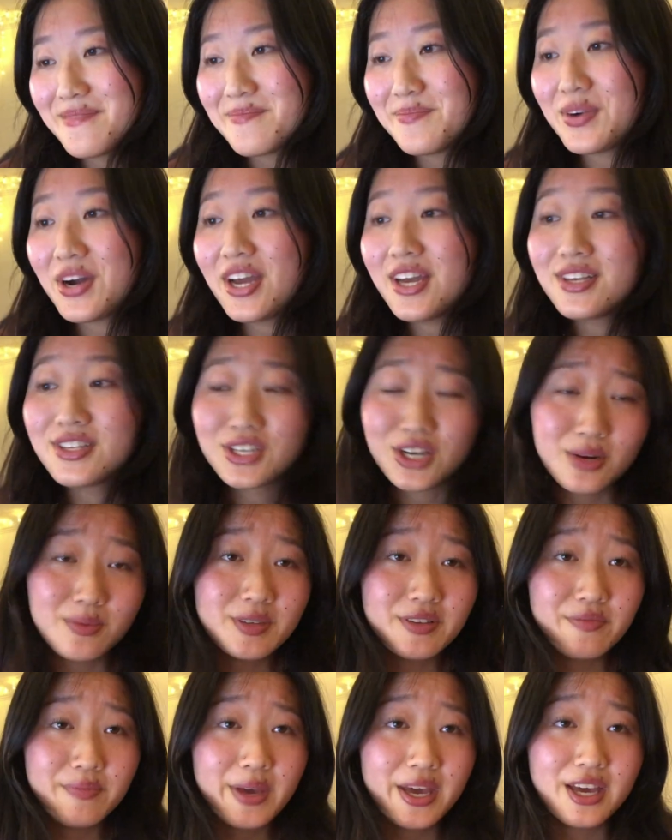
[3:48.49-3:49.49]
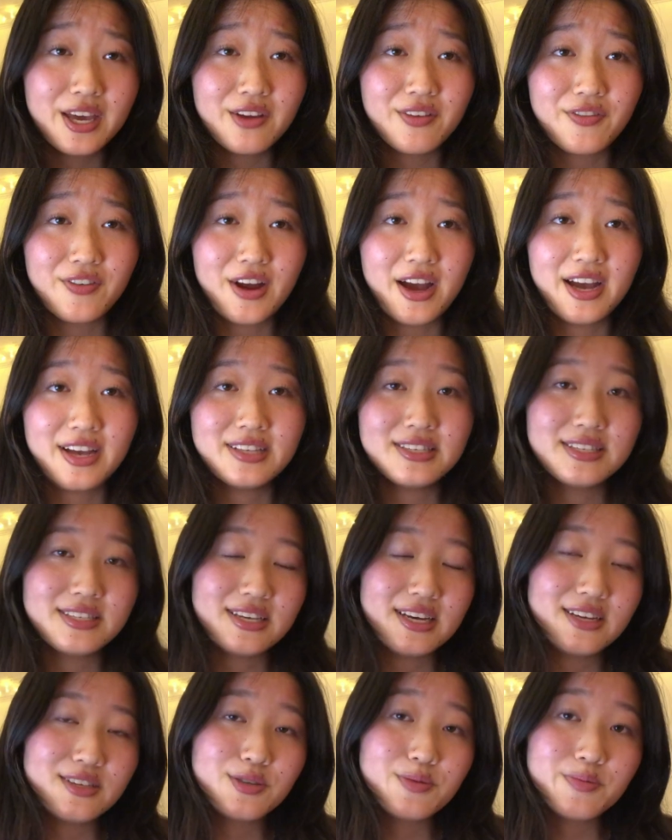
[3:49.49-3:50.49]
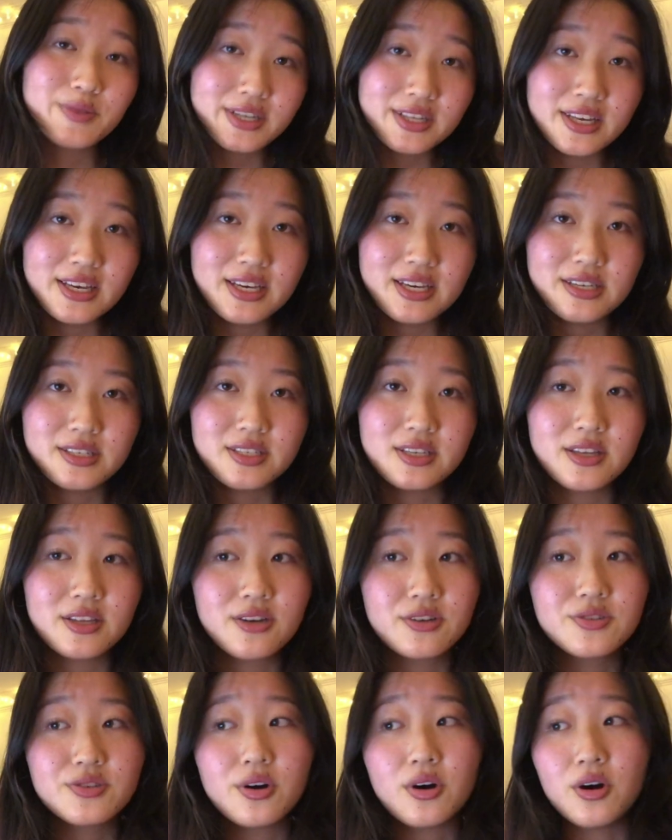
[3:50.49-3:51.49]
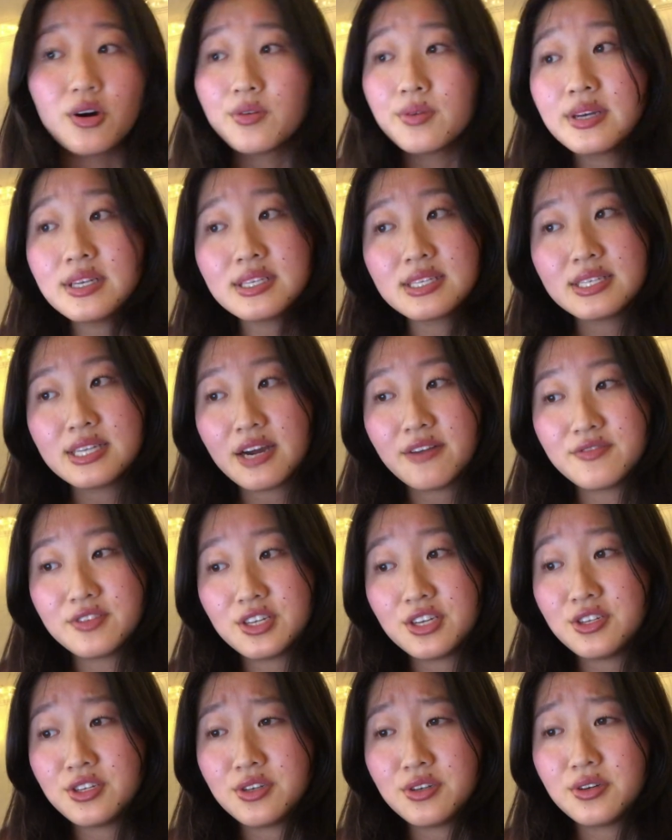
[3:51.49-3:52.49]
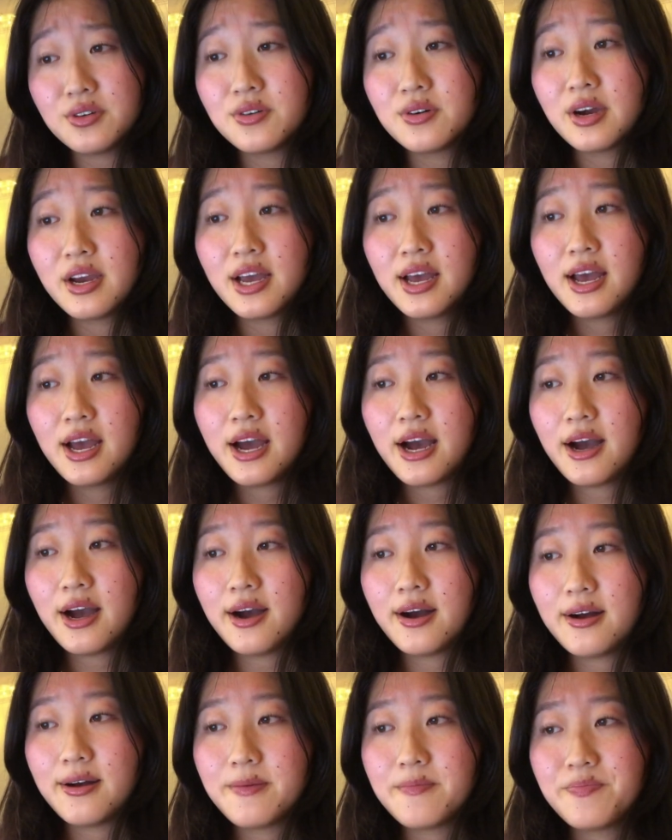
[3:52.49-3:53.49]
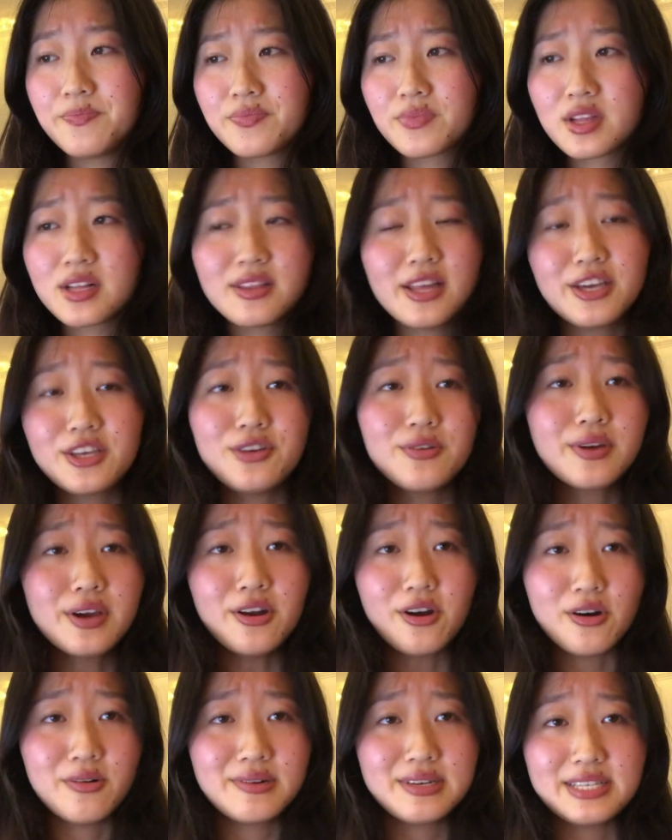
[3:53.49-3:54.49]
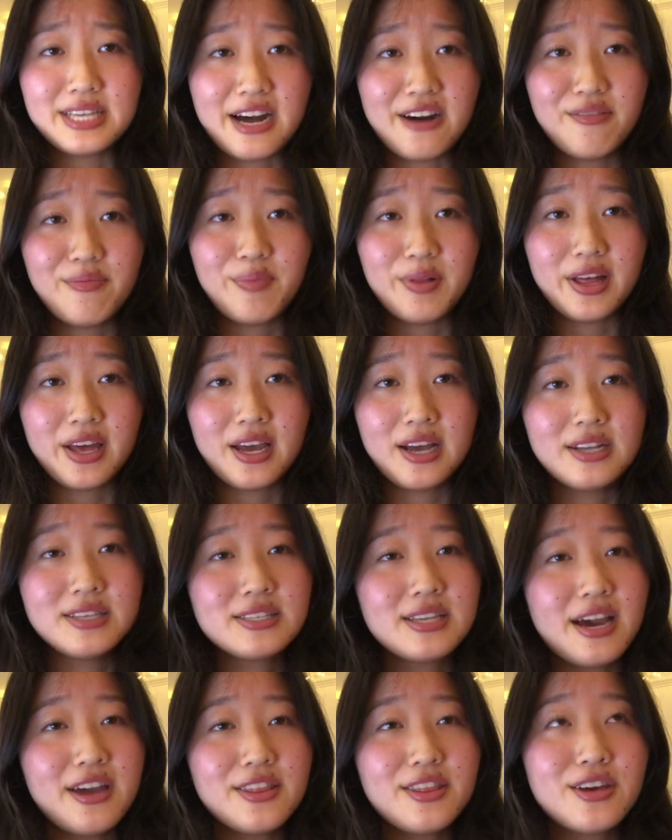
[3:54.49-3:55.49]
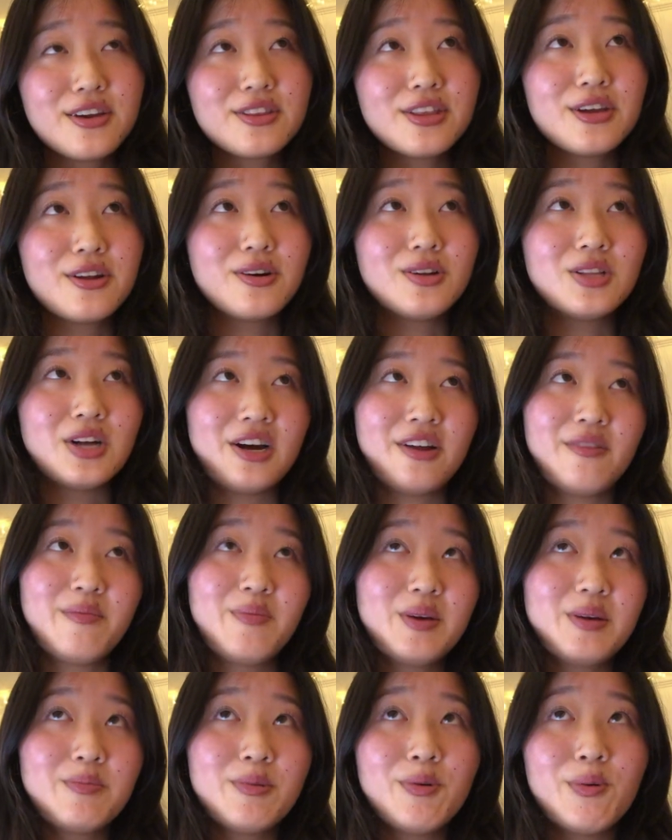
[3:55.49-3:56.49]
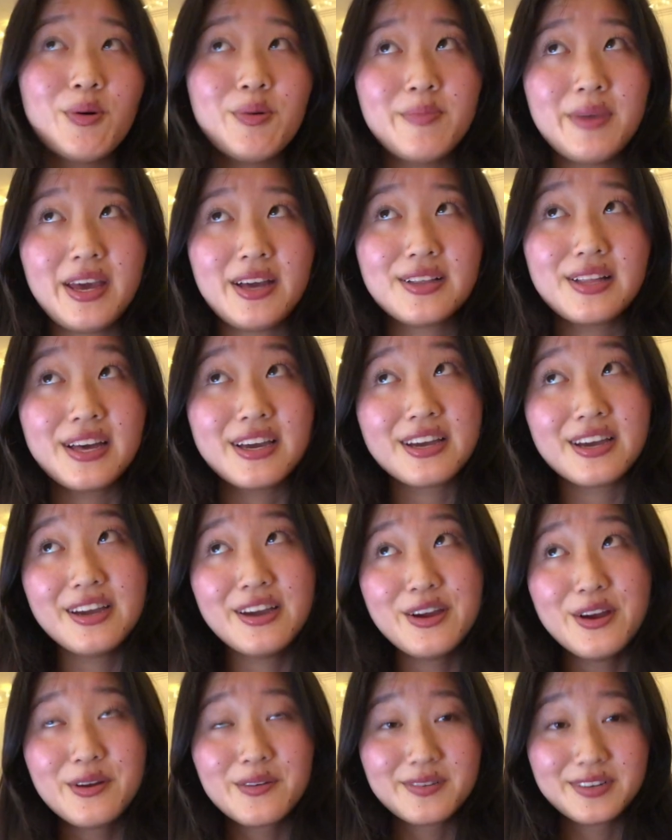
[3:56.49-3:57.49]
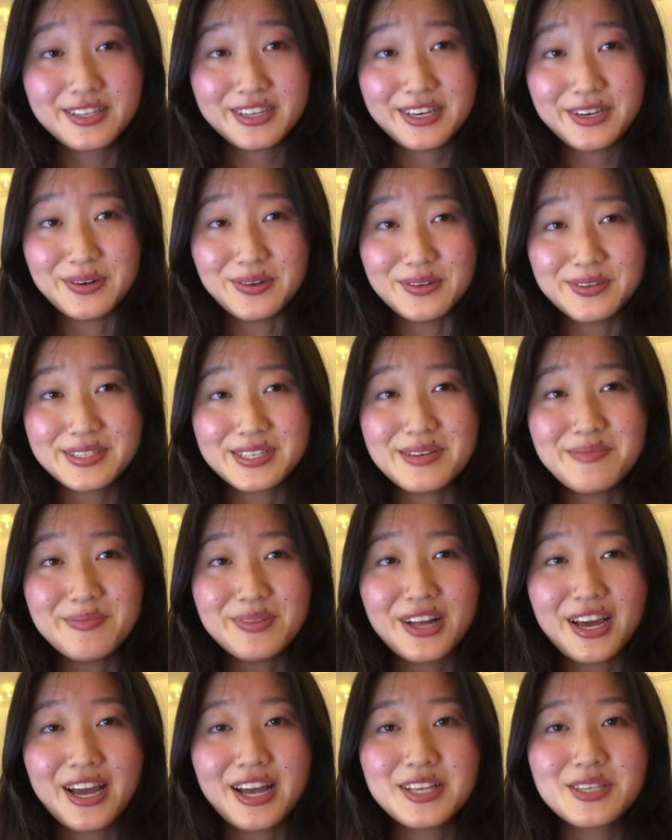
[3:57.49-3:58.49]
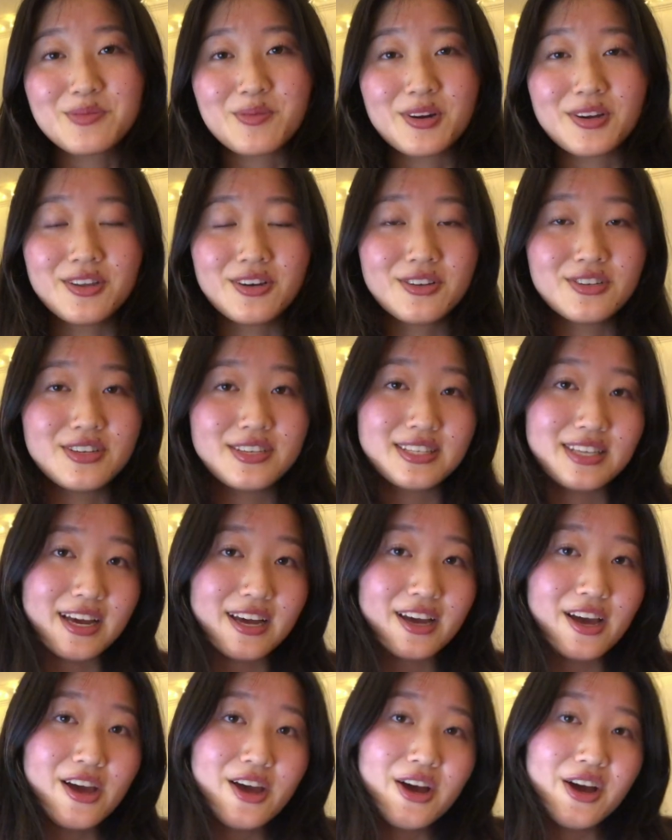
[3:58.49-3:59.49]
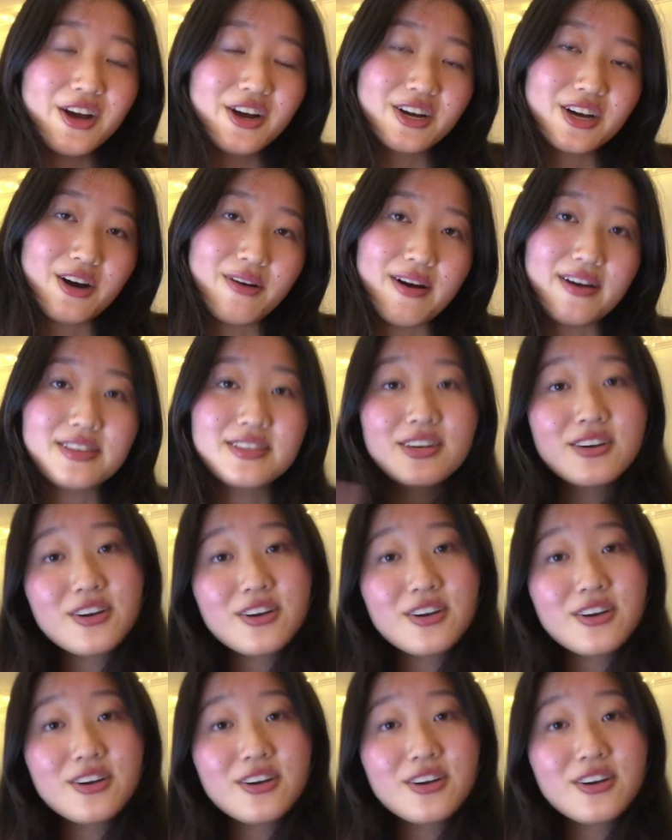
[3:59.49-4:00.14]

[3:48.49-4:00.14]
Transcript: But in terms of making friends, it's really easy. There's always stuff to do. Um, like you can always have plans. I think that a lot of people will make like really wholesome plans where they'll just like go out to